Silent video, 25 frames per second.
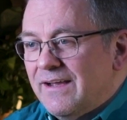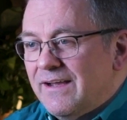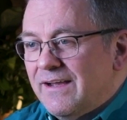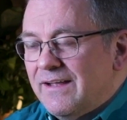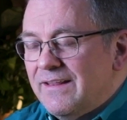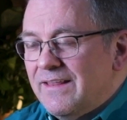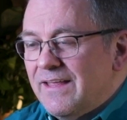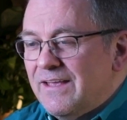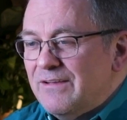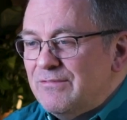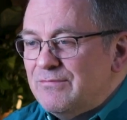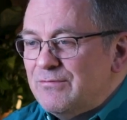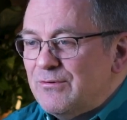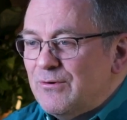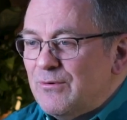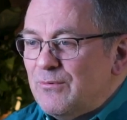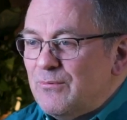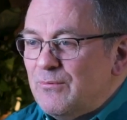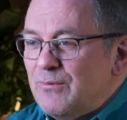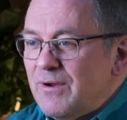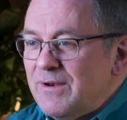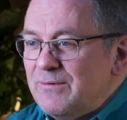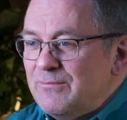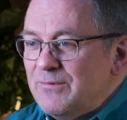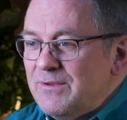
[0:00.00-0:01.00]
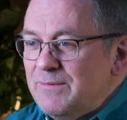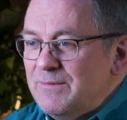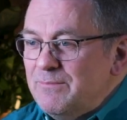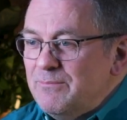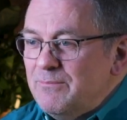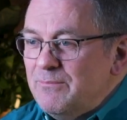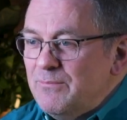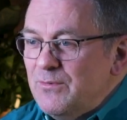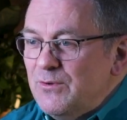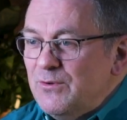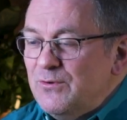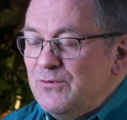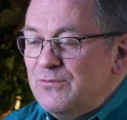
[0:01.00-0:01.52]
and therefore when we
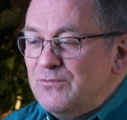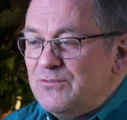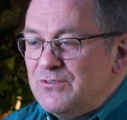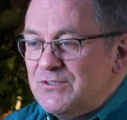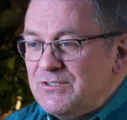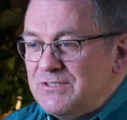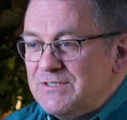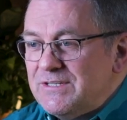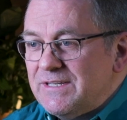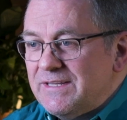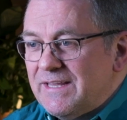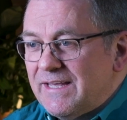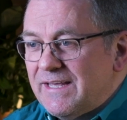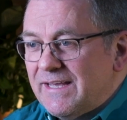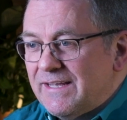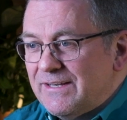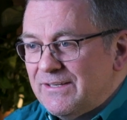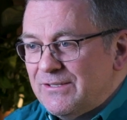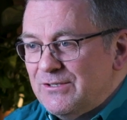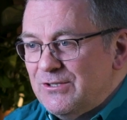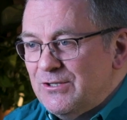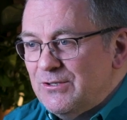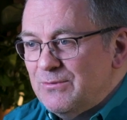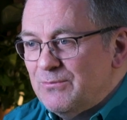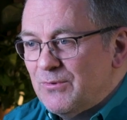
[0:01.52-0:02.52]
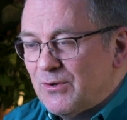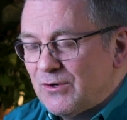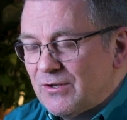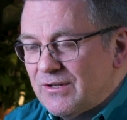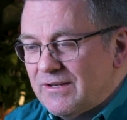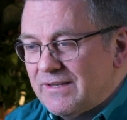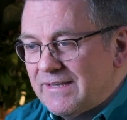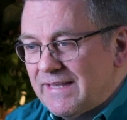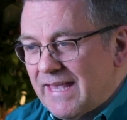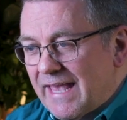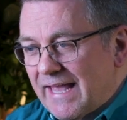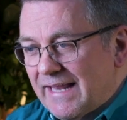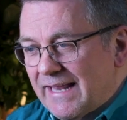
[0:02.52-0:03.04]
moved to that new
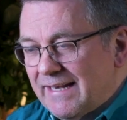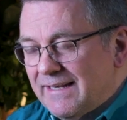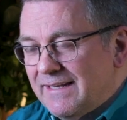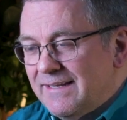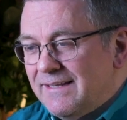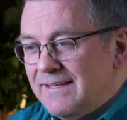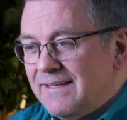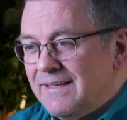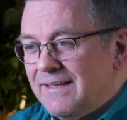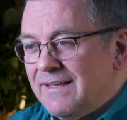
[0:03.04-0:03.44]
model again,